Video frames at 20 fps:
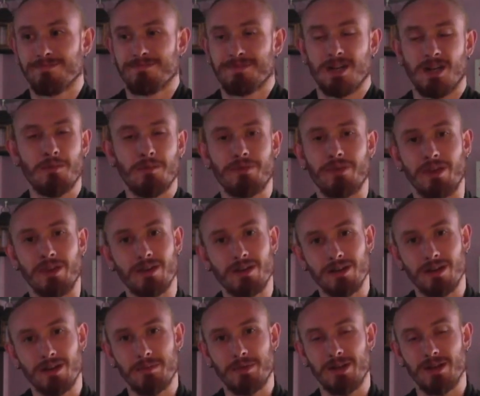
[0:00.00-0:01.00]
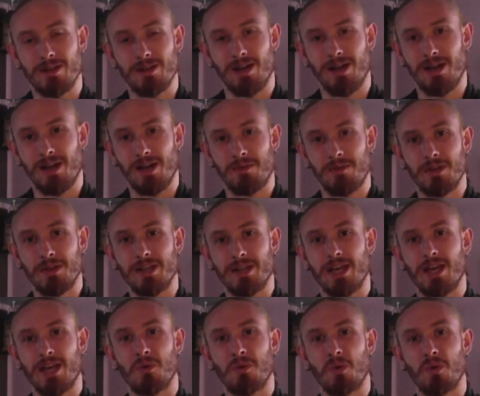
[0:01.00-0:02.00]
comfy. I mean, I really
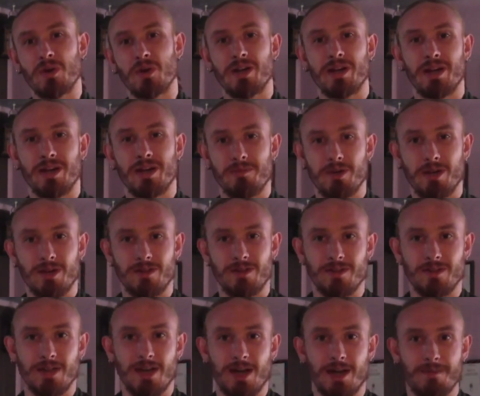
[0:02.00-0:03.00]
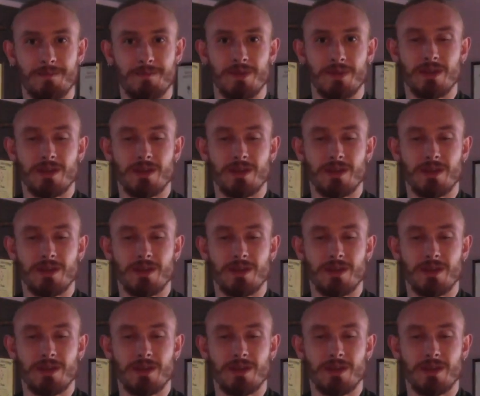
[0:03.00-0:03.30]
can't word it any better than that.